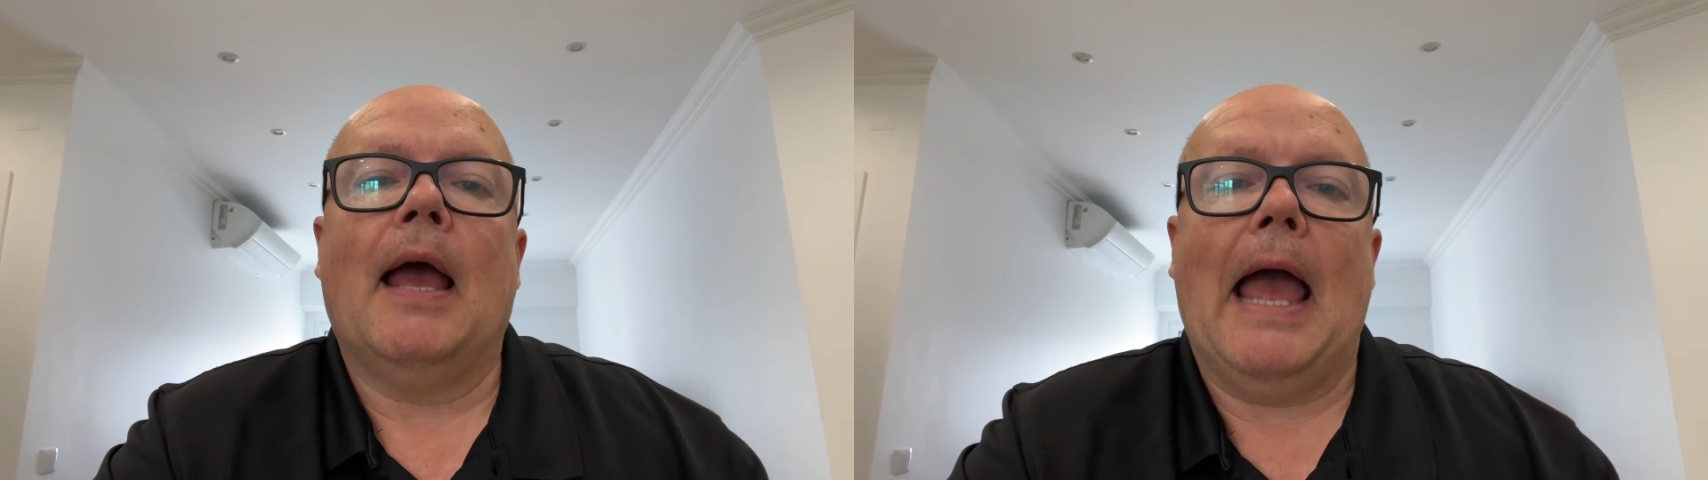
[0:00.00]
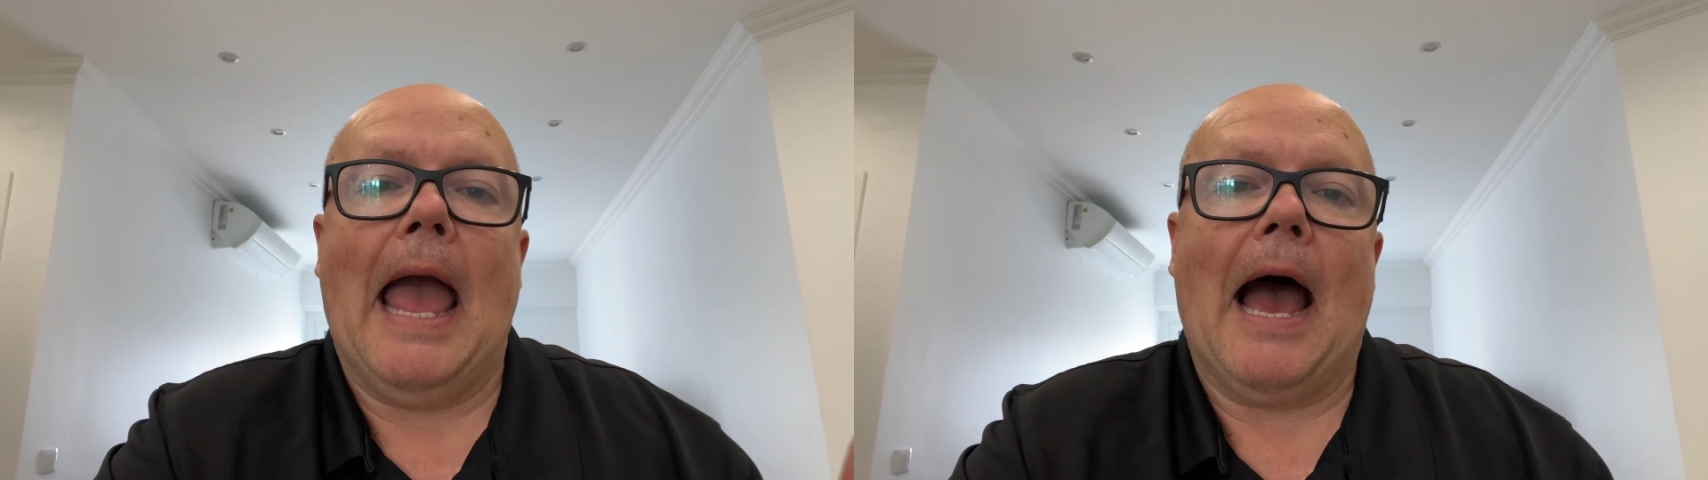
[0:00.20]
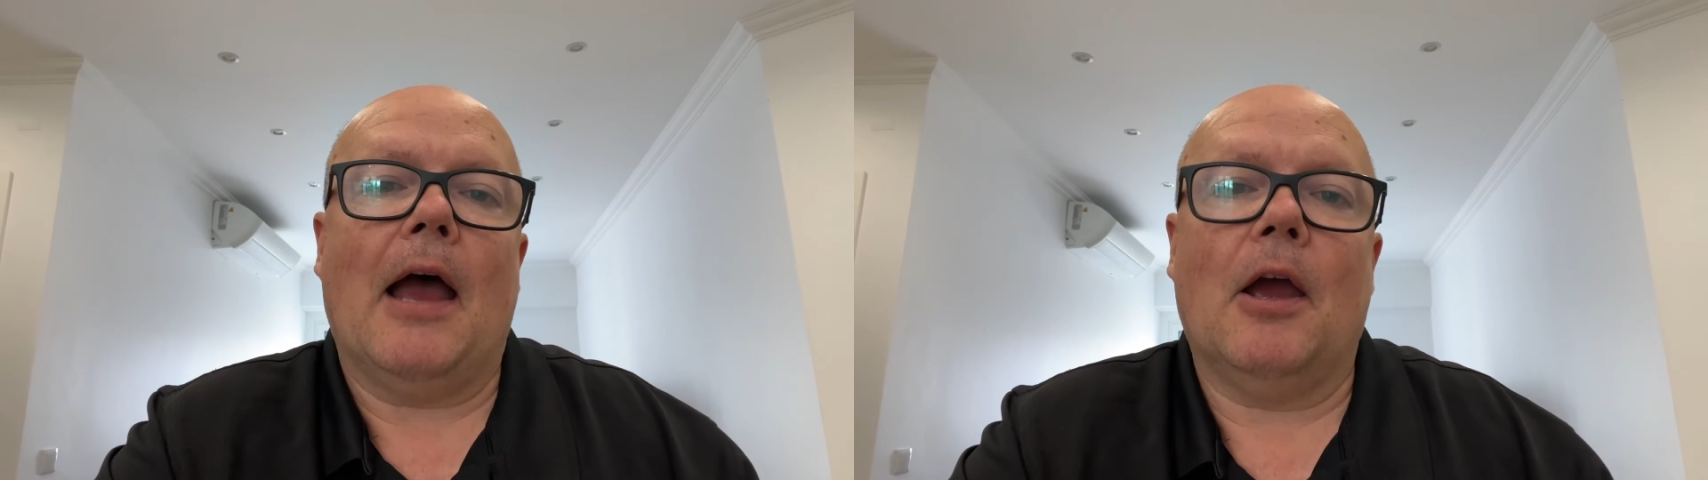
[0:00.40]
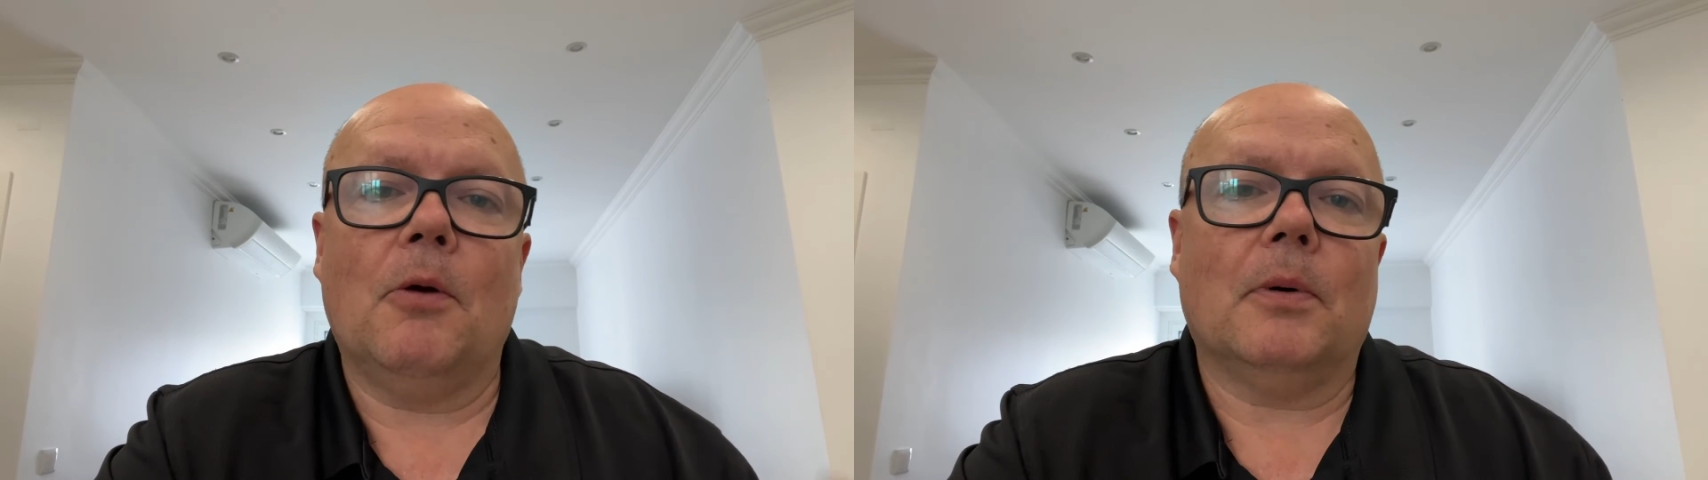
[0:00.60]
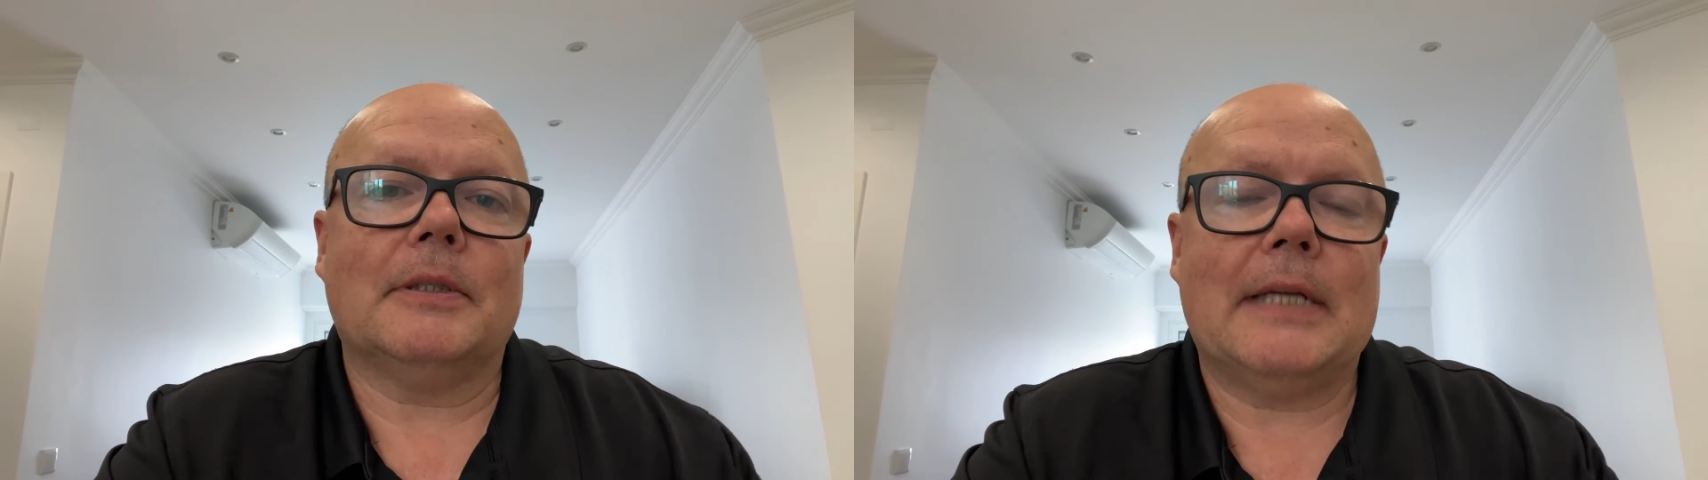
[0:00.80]

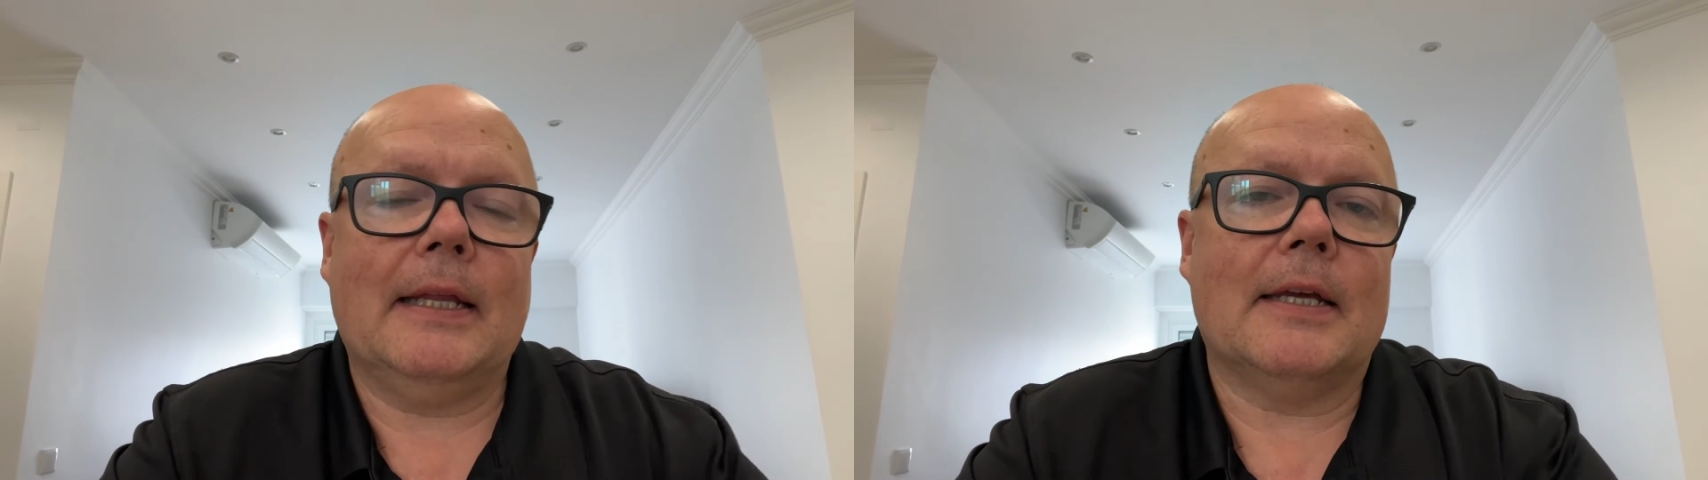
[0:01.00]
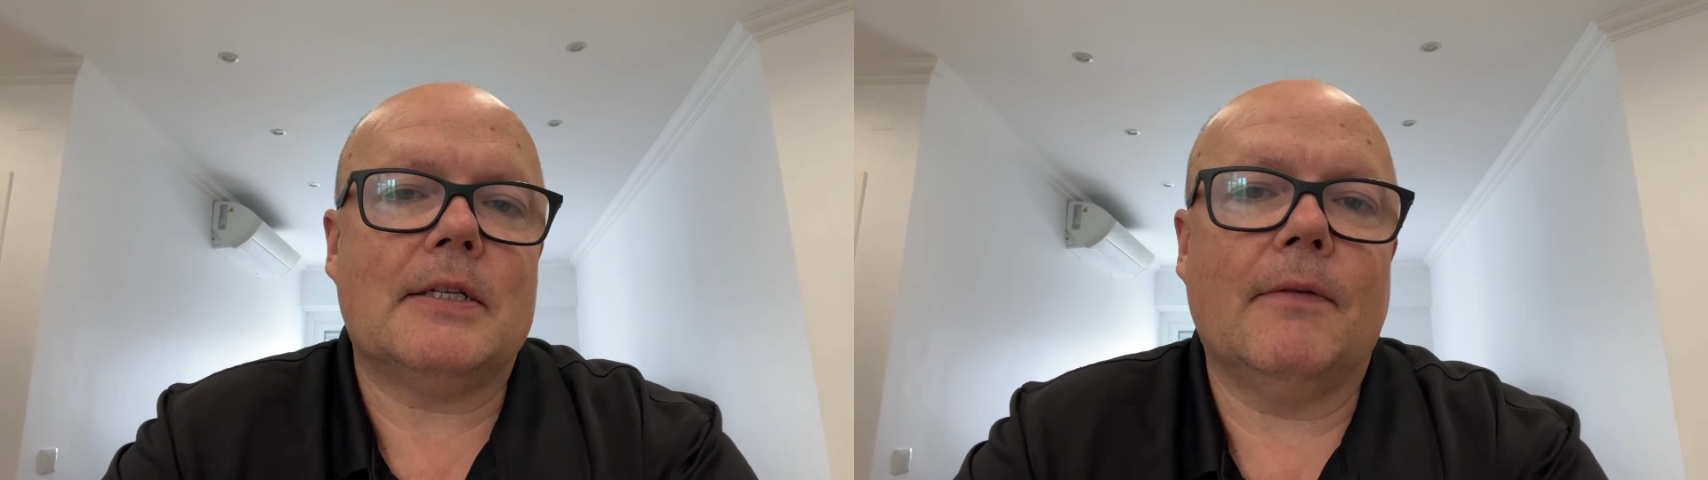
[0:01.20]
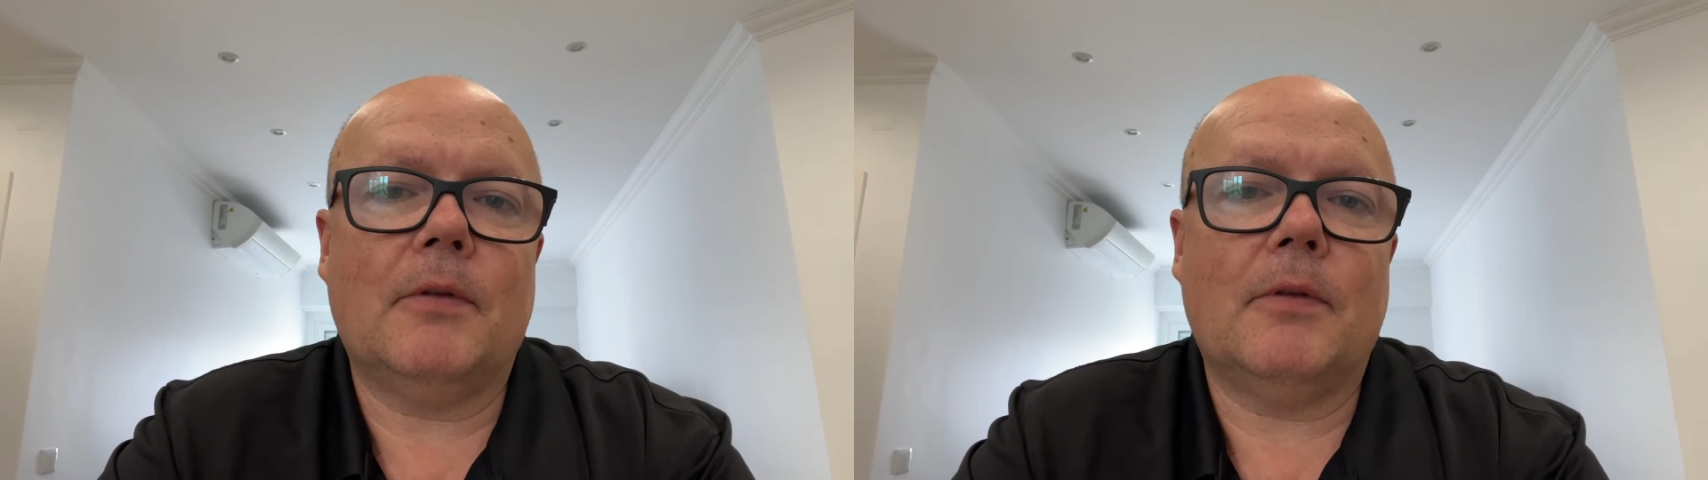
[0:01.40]
I will say this,